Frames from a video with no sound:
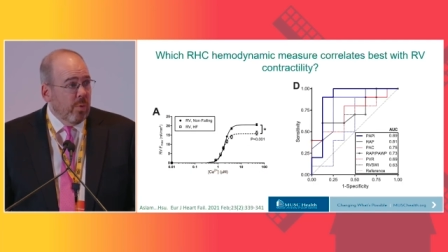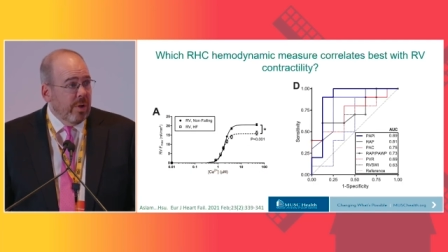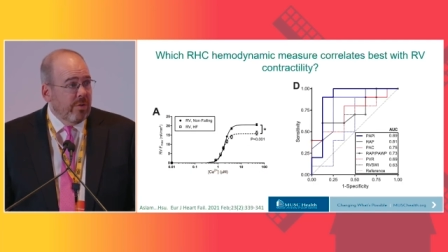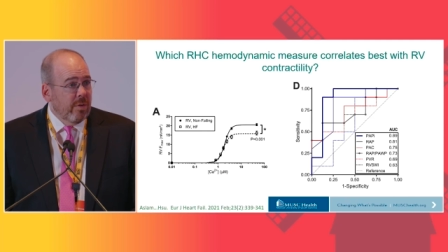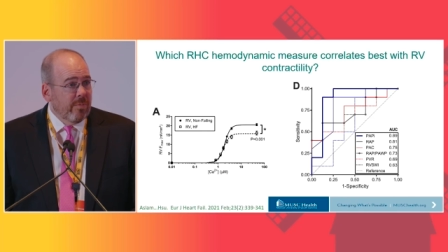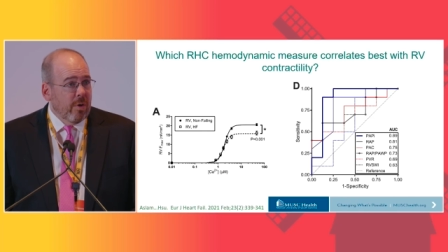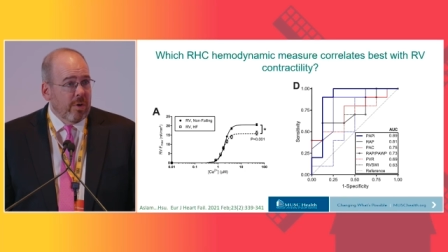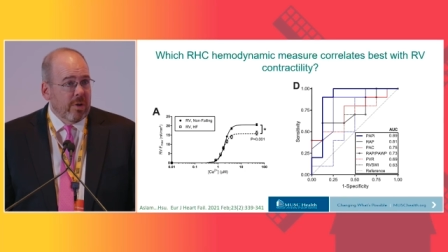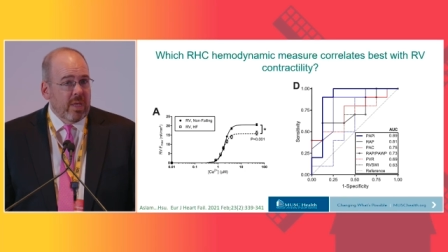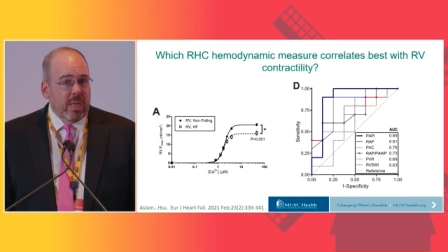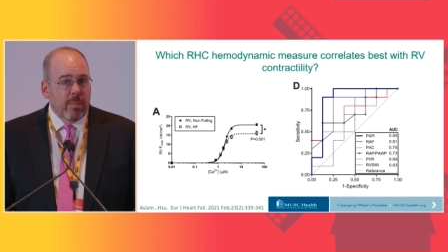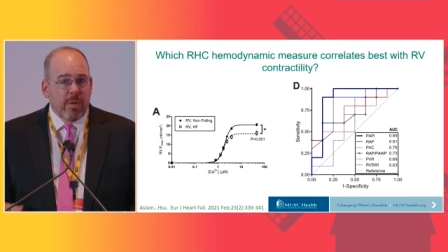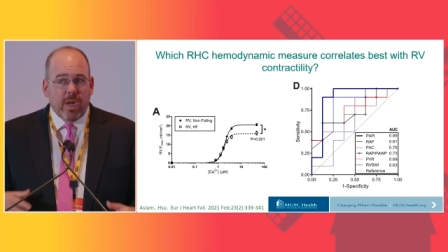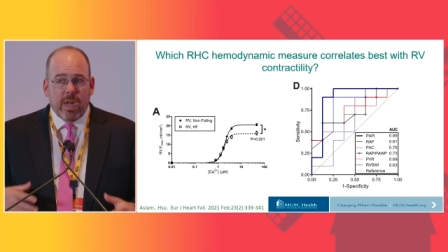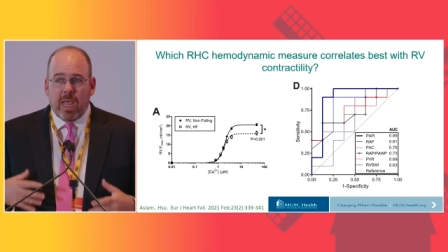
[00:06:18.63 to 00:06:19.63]
Which of our
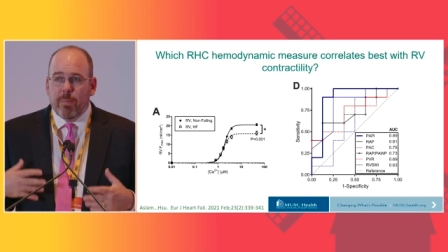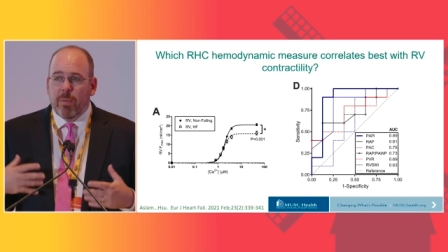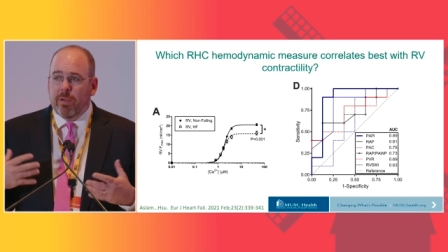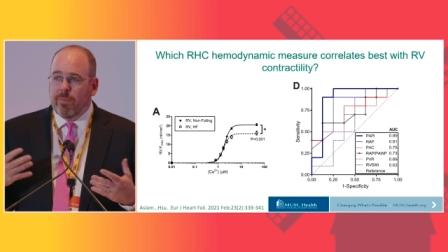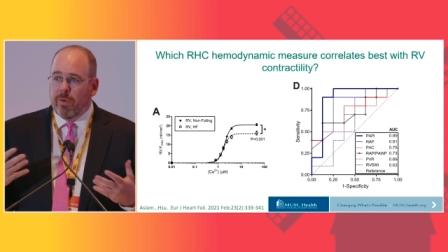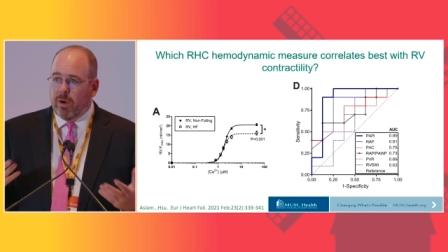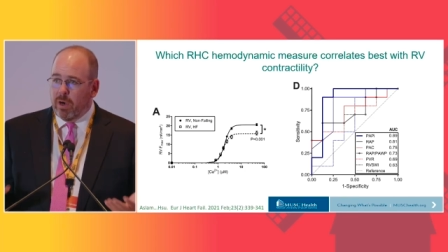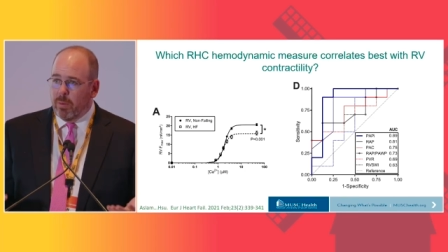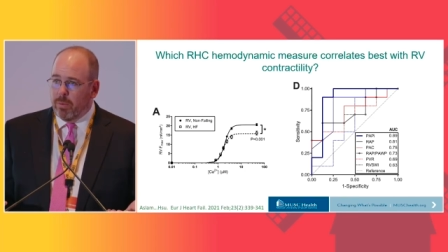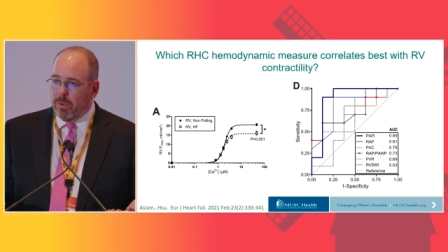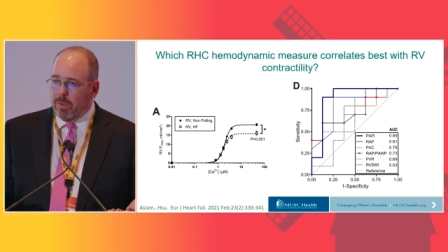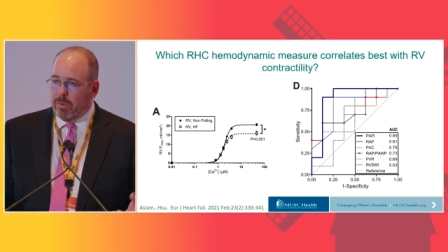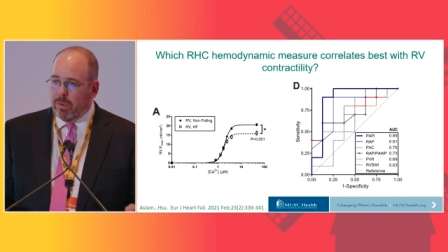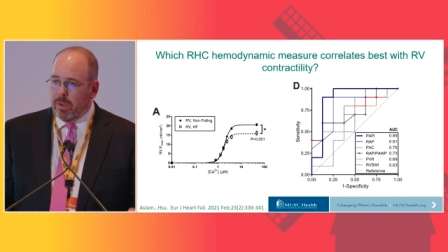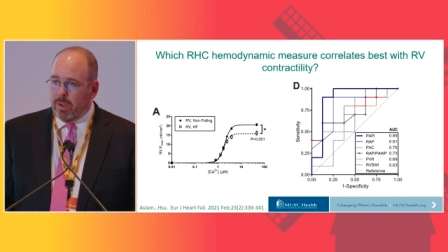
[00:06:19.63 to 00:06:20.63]
hemodynamic
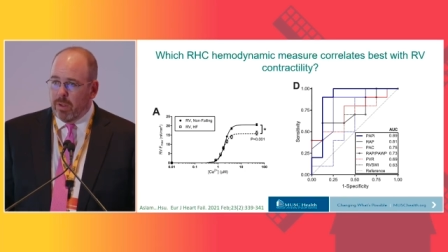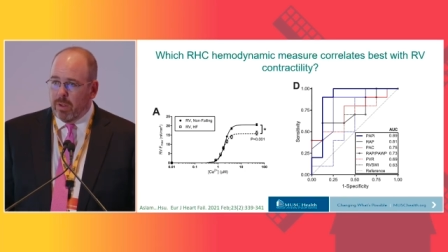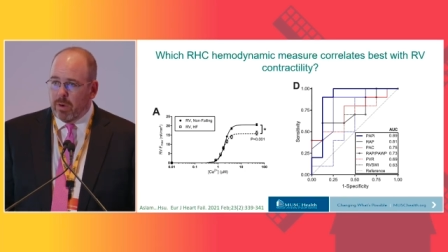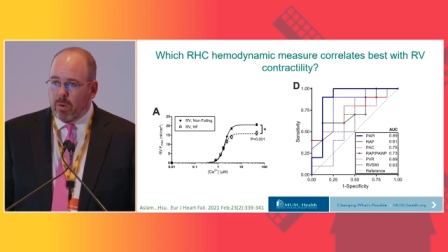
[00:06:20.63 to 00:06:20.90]
variables uh,